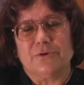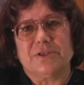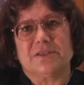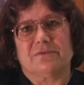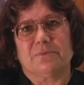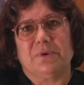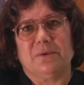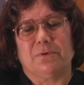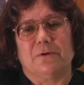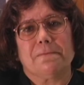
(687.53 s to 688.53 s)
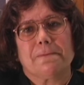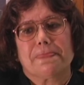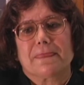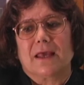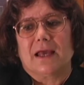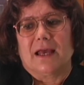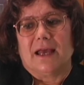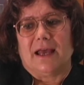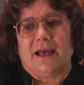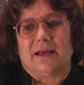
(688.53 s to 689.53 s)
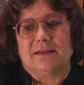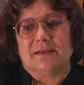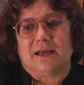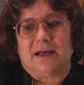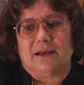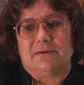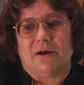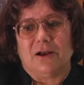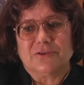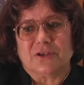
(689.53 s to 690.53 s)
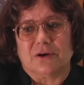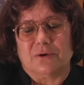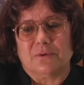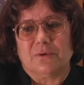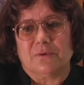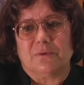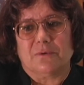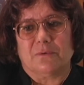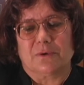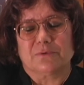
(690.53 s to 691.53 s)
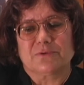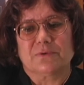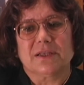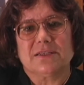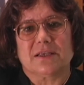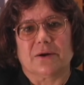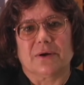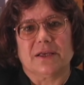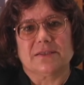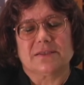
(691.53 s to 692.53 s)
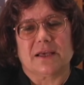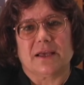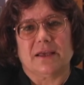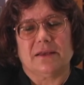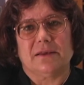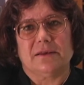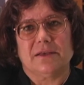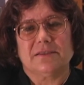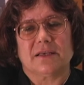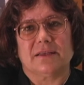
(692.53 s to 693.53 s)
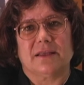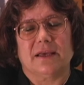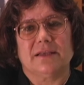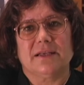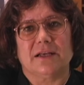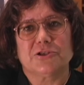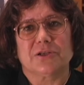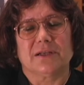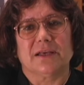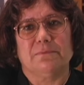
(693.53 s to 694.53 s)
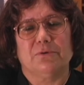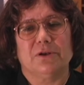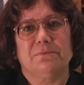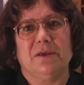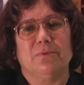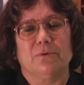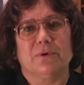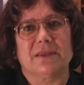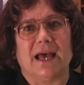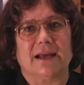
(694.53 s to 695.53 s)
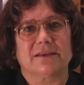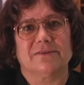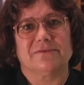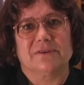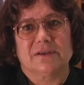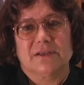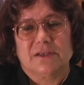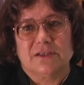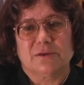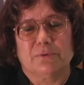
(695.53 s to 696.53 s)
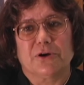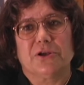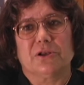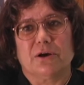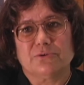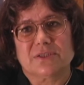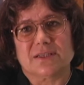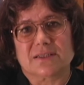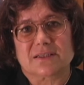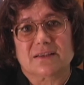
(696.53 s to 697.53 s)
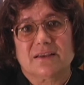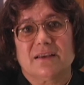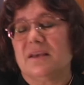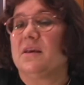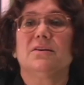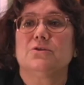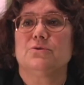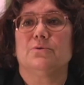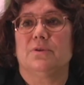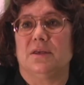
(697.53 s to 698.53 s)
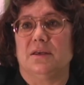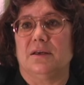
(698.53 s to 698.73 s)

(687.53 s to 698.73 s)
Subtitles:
37 people. And also, what was really scary is he said they intentionally put people with active tuberculosis into